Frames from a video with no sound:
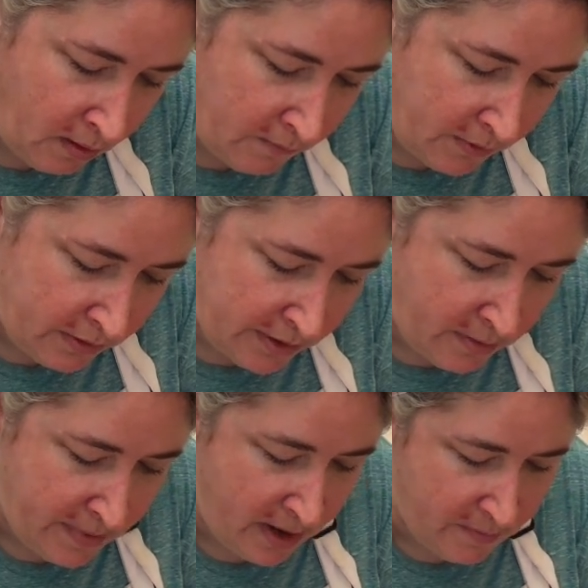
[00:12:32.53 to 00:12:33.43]
for a little
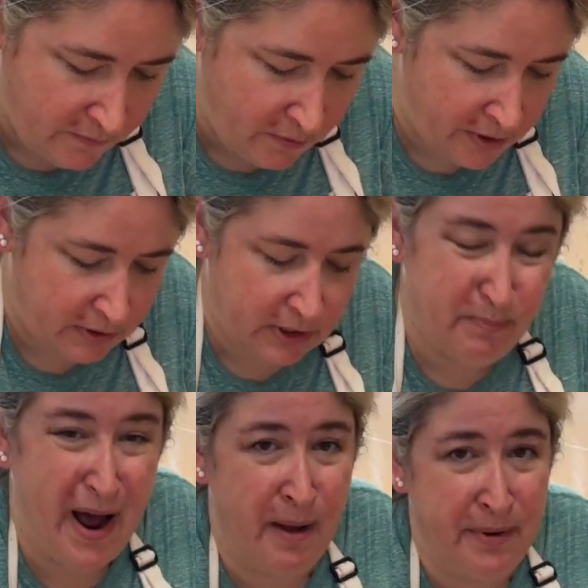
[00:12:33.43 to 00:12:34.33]
bit before you just
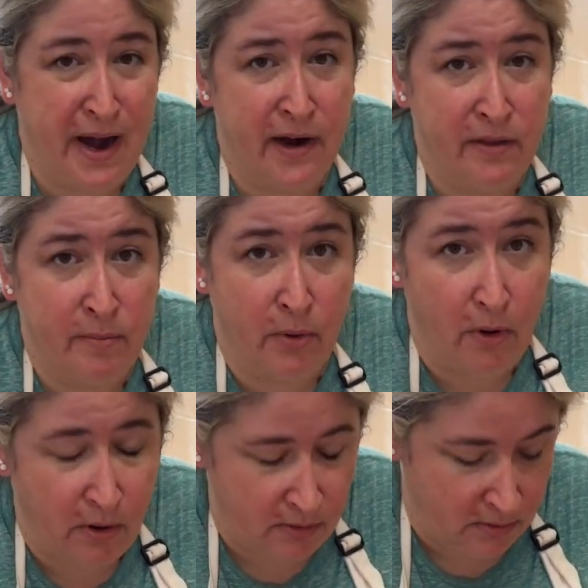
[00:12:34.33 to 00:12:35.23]
pop it out of the
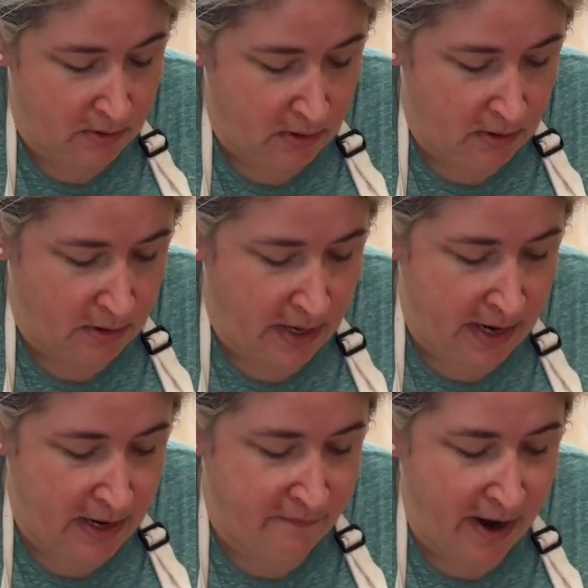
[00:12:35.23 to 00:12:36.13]
bowl.
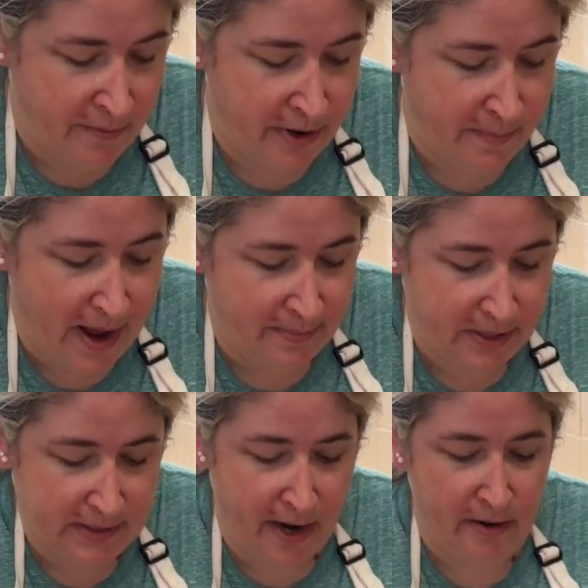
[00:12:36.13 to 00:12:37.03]
Okay, if I were to pop
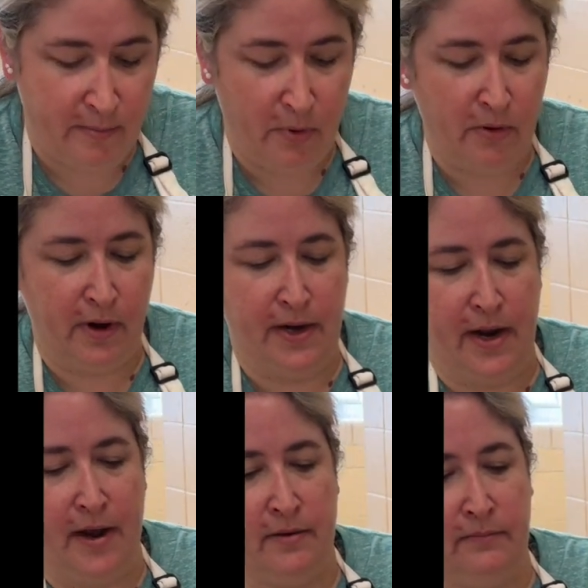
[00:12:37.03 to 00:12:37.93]
this out of the bowl right
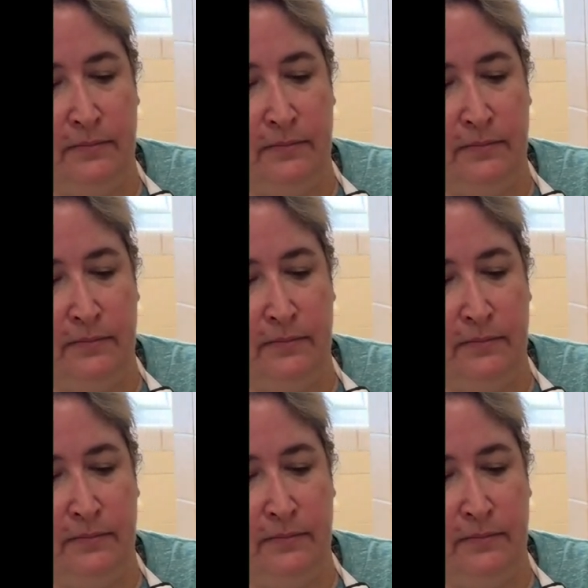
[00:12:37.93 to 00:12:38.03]
now,